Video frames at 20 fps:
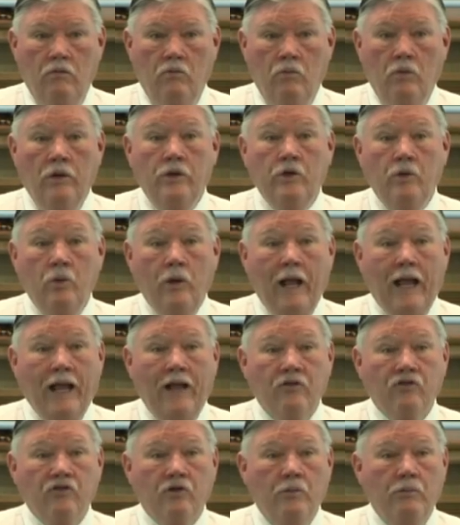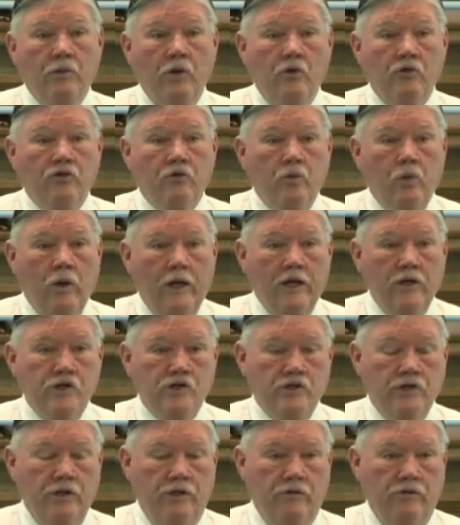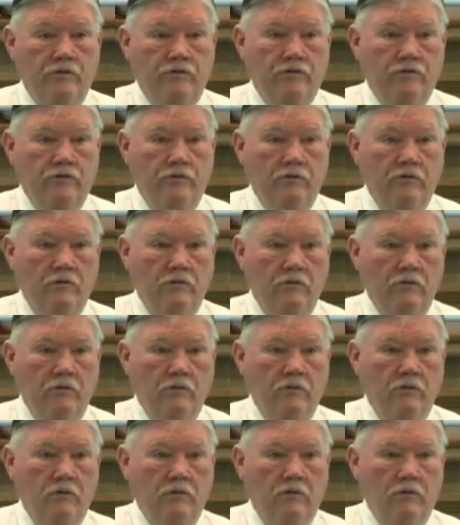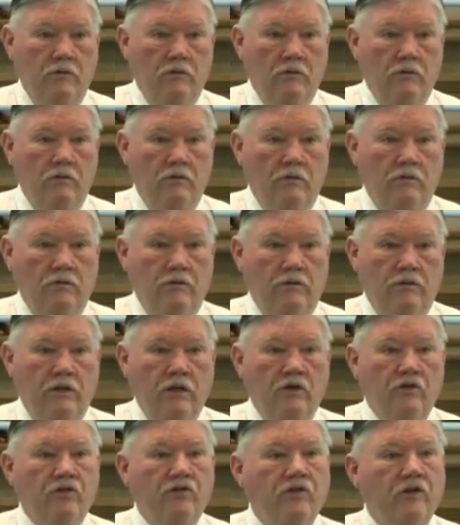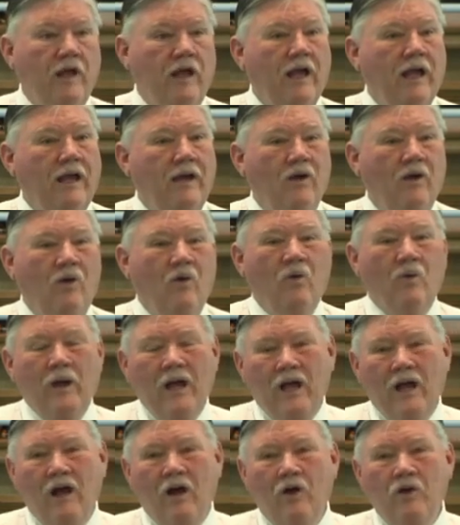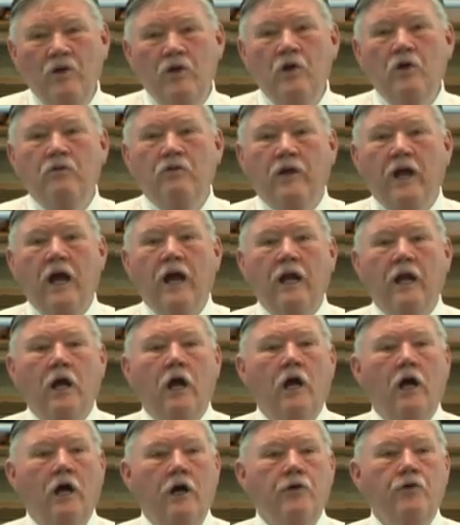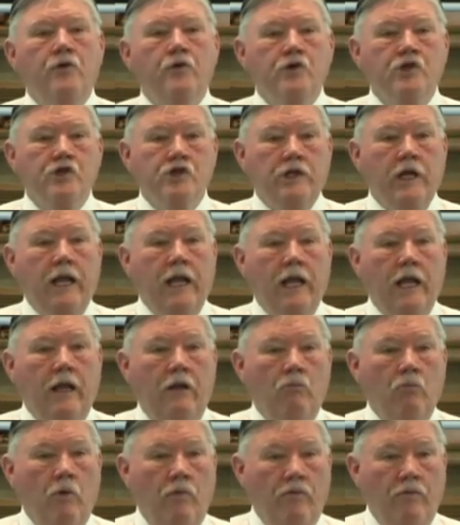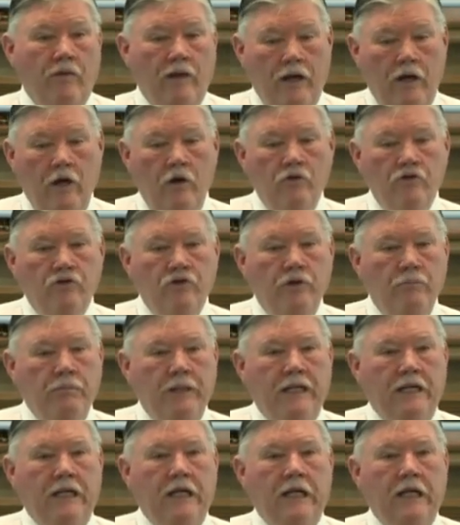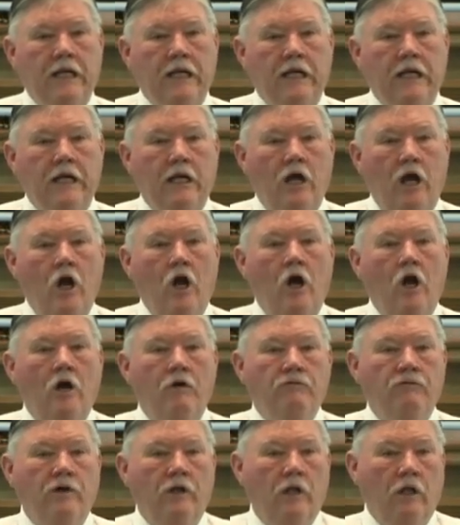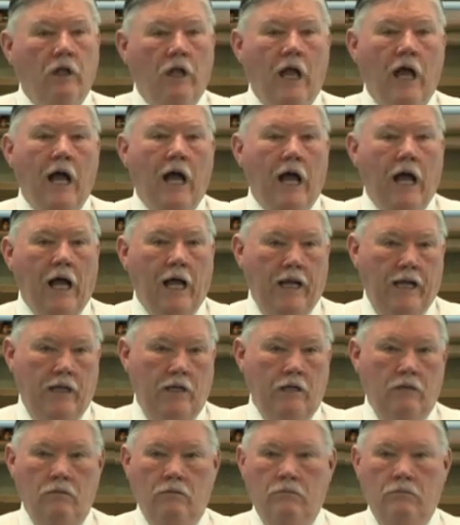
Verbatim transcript: when you ask them those questions, They'll say, well, you've got to understand what well, there's the beginning of a lie.